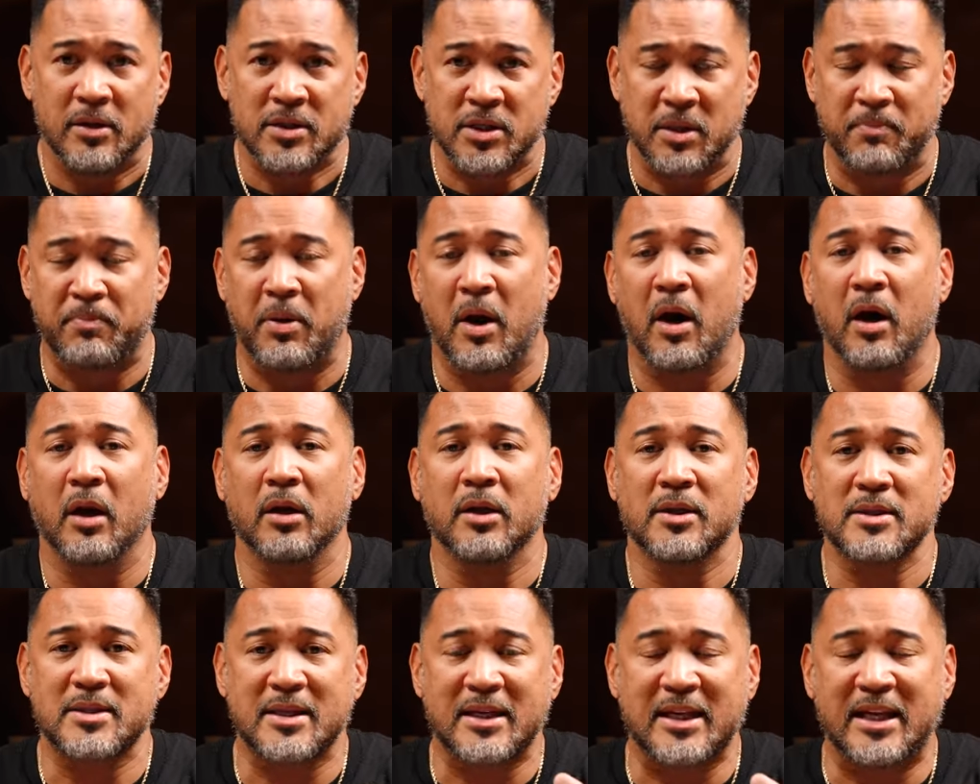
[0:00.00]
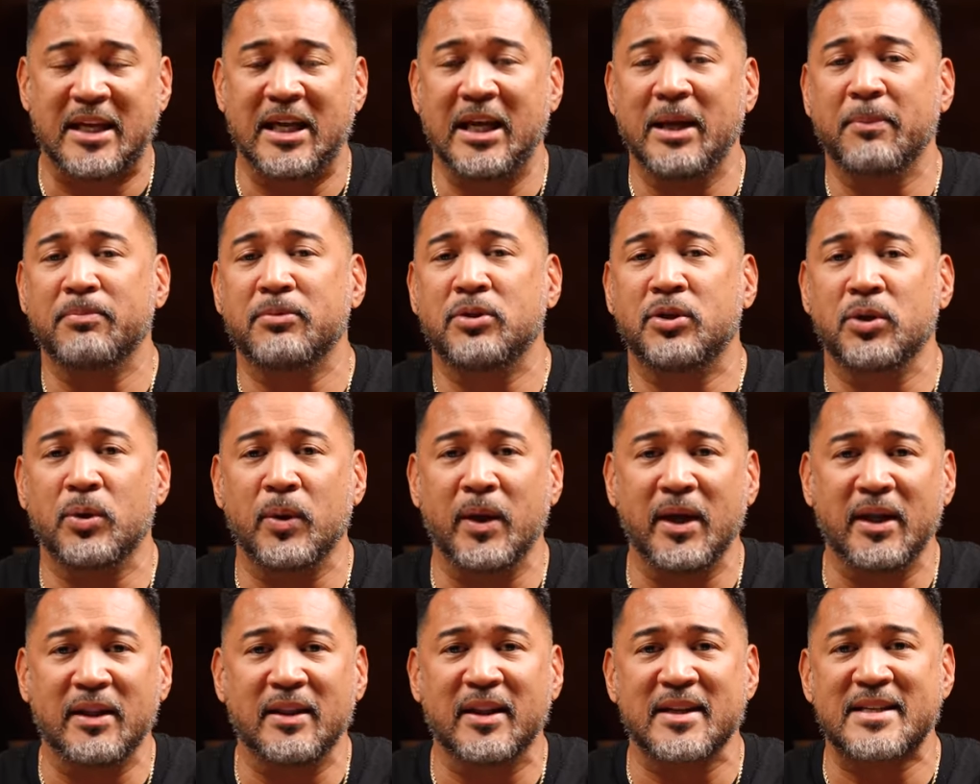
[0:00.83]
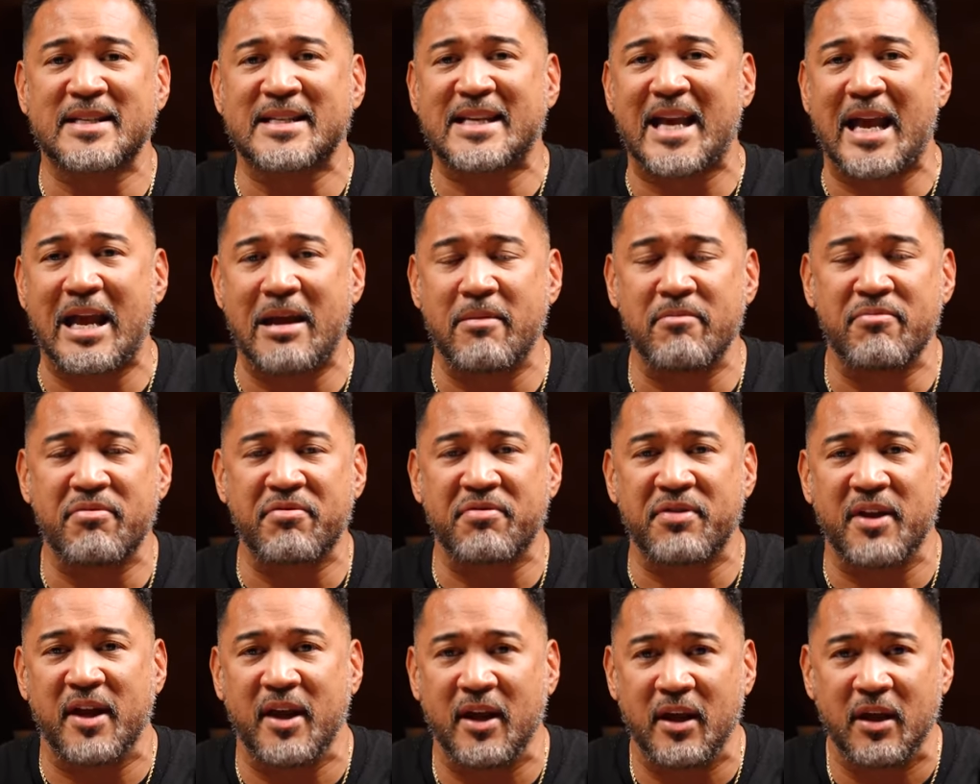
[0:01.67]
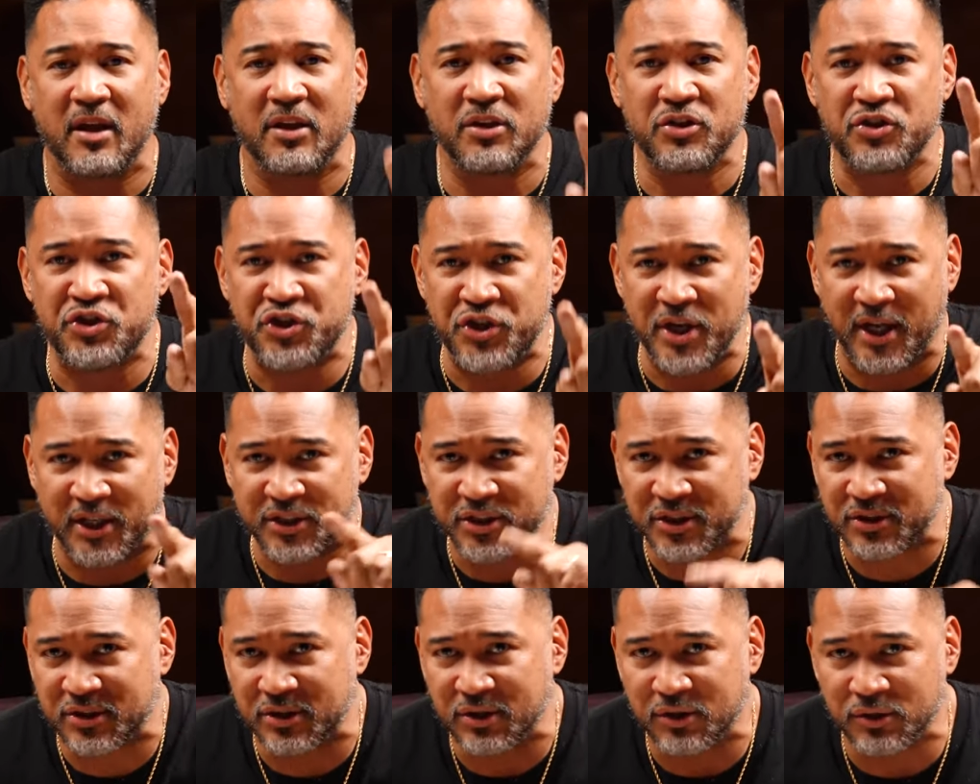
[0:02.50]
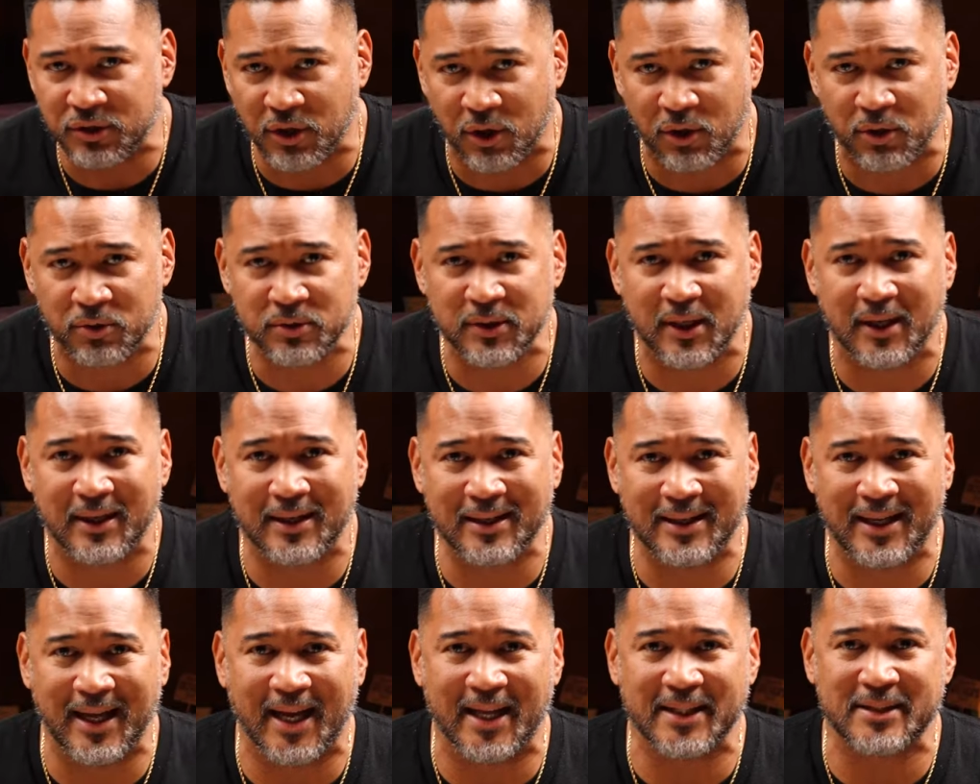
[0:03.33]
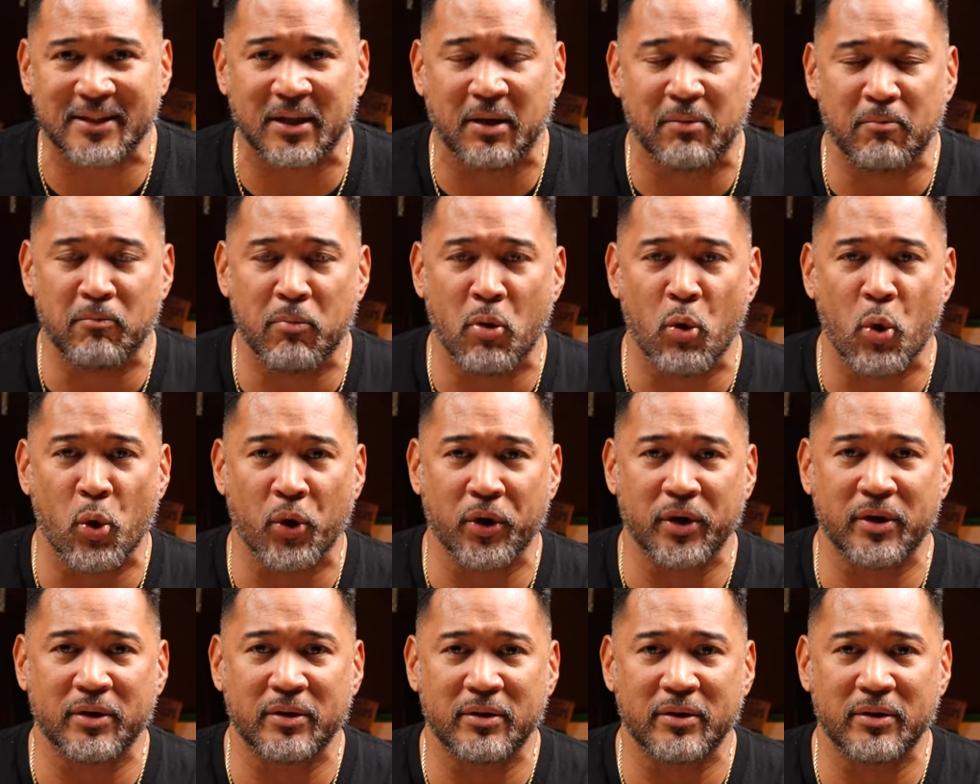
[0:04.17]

So keep doing the same thing, just don't get bored.